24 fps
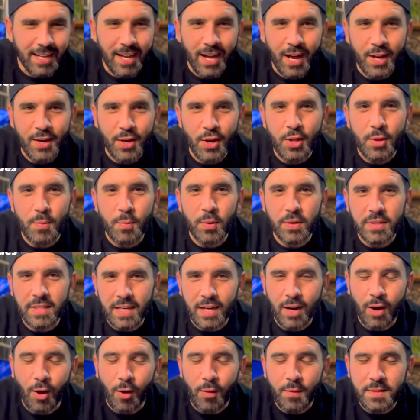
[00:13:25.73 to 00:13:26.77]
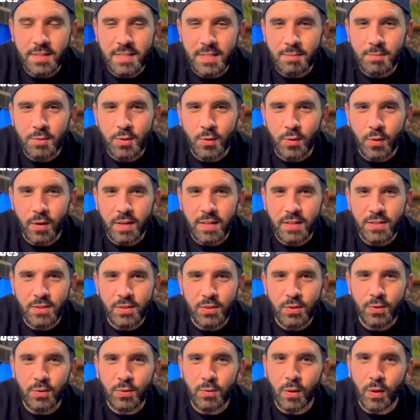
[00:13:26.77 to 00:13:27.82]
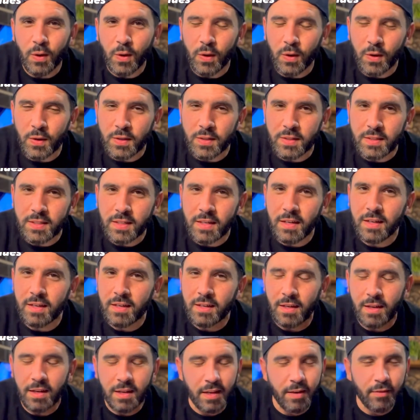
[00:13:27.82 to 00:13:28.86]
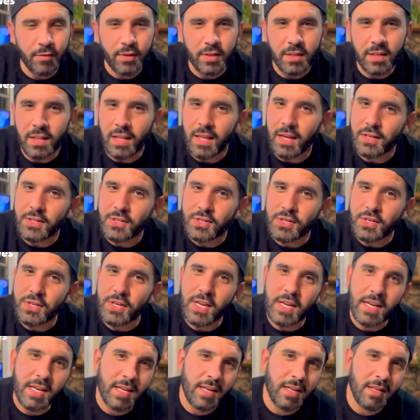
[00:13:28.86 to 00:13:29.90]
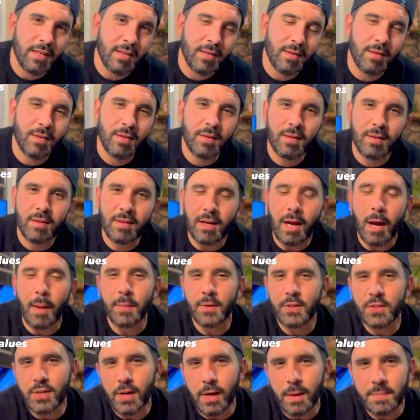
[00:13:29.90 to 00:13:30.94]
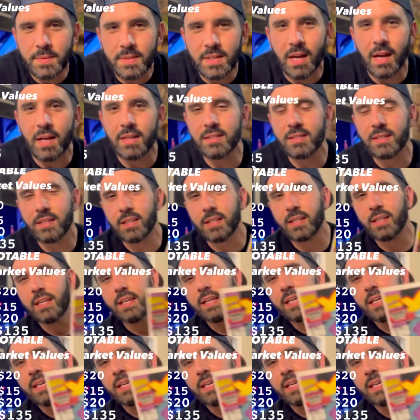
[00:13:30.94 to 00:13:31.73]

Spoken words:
Another book that I always seem to run into on every collection and comic shops constantly